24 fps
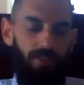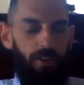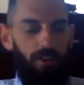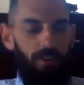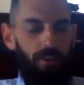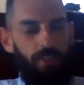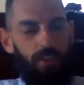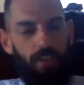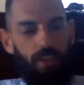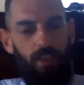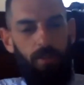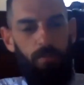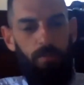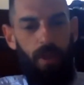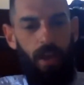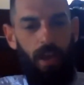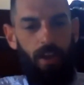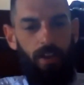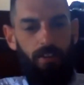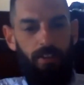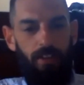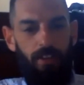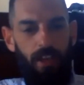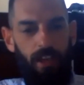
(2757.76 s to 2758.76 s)
sort of thinking
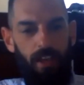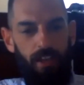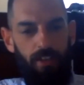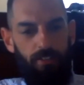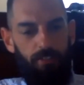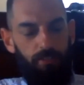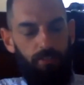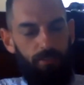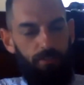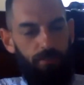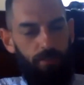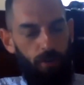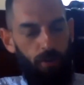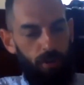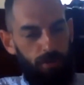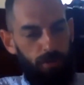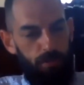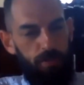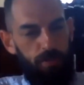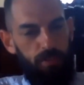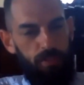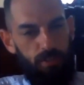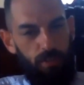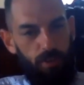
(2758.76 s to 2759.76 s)
about like
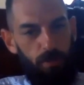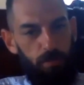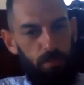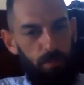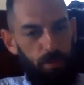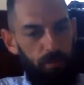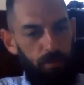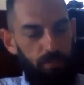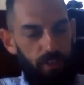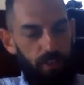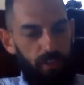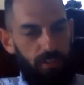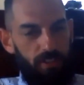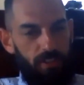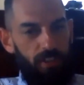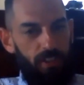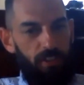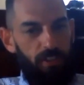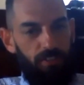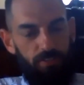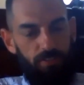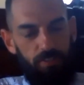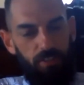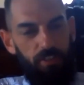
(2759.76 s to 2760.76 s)
force majeure
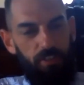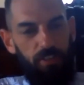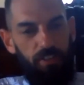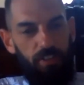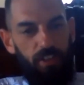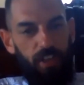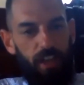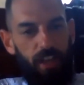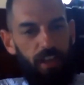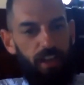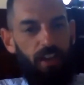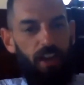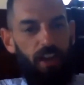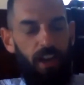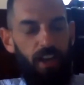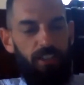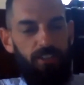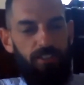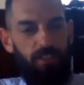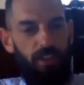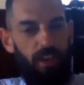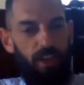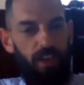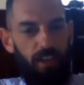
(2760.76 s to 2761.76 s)
provisions for like
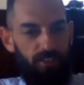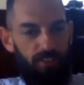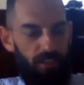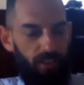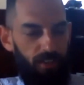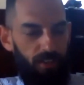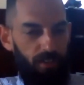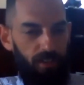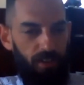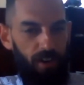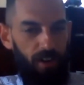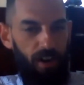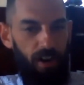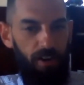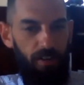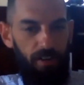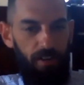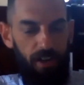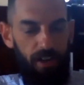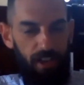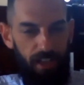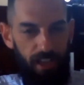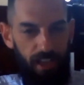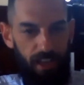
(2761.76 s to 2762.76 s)
contracts that were
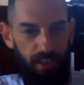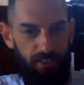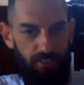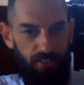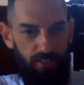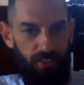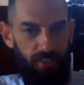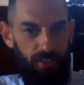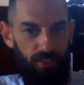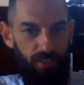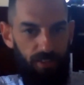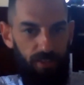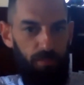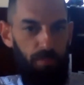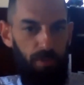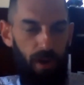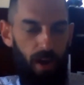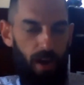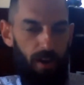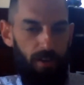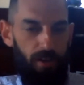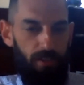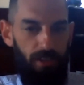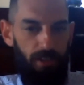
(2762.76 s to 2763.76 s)
already
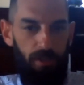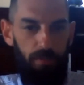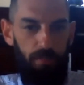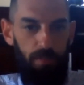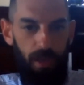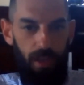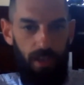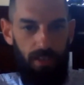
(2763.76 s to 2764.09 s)
executed prior to the